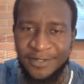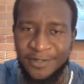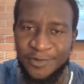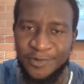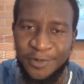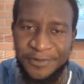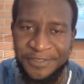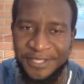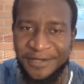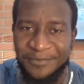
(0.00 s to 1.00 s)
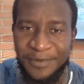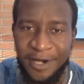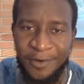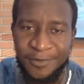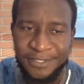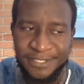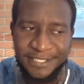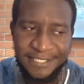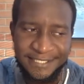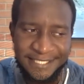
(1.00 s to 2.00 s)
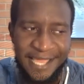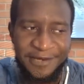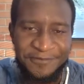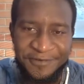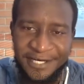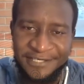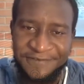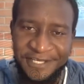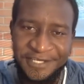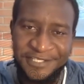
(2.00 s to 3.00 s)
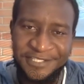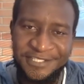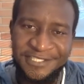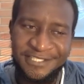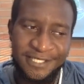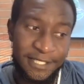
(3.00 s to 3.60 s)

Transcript: you do not think about this kind of gratification.